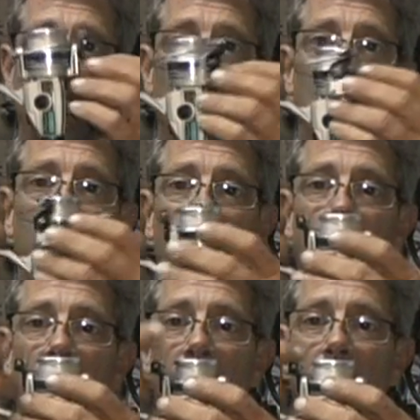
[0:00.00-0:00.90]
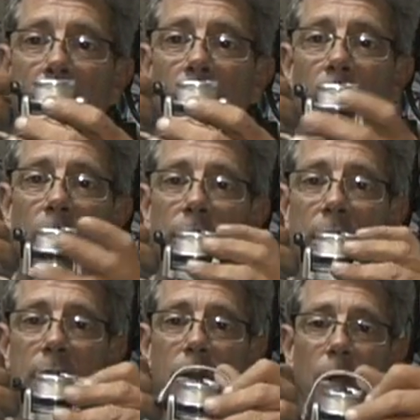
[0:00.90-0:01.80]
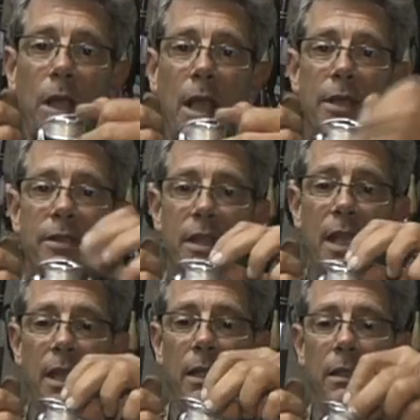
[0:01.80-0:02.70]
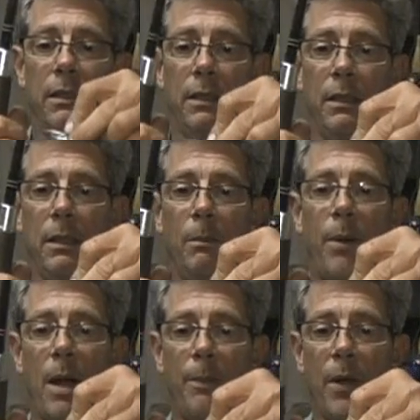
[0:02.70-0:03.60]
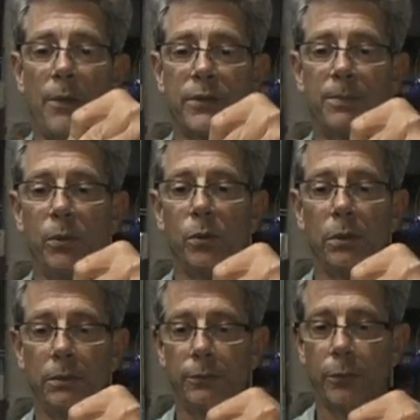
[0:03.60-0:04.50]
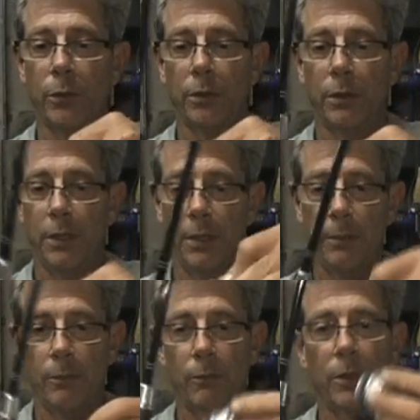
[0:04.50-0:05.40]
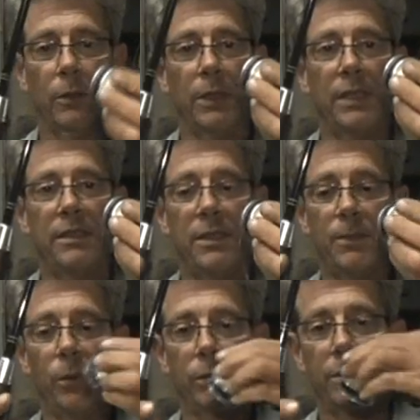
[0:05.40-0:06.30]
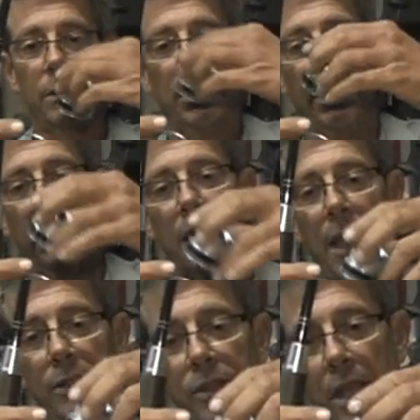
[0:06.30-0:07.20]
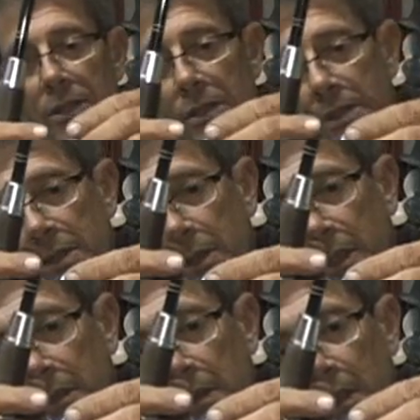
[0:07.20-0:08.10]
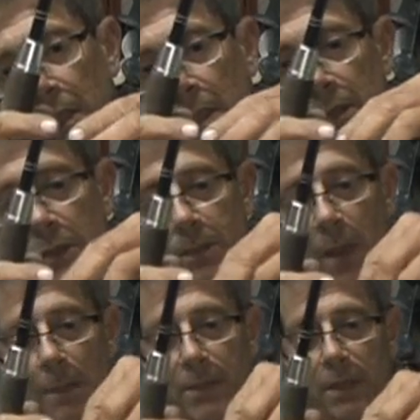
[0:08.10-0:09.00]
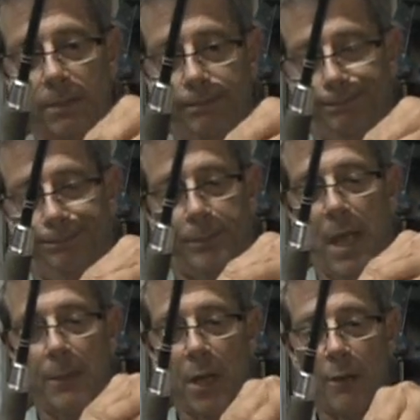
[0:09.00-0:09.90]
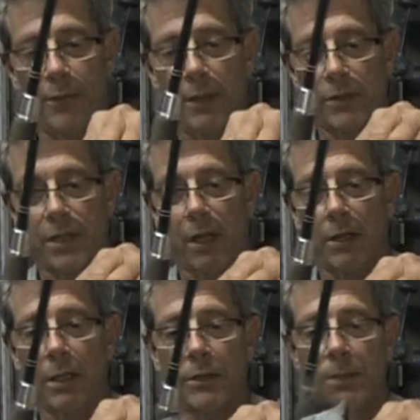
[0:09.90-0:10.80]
here. They utilized a pop-off spool for easy spool line changes. You can just pop it off there, stick on another